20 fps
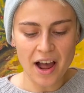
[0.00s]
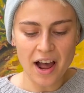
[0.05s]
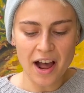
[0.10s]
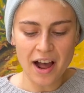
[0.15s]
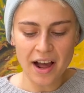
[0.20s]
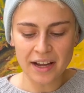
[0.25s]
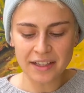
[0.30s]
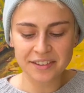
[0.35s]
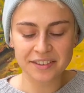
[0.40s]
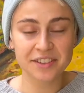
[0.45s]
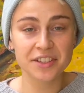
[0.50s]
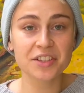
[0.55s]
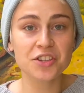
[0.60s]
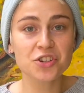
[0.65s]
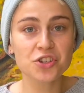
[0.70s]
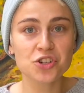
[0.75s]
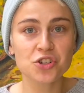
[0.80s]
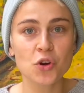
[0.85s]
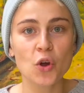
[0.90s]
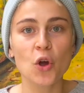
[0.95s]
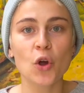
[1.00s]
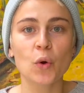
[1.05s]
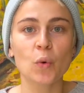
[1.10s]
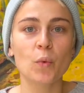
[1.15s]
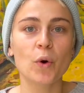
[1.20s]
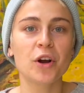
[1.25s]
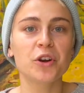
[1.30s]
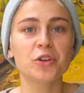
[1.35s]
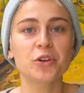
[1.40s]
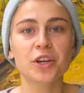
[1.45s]
a dish
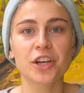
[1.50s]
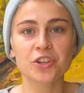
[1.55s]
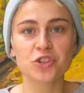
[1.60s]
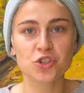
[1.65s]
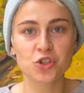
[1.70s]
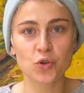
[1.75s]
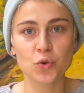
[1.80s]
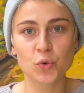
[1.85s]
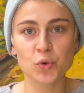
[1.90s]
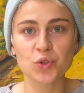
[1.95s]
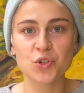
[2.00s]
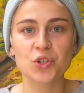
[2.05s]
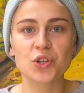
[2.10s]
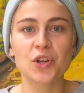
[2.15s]
where you can choose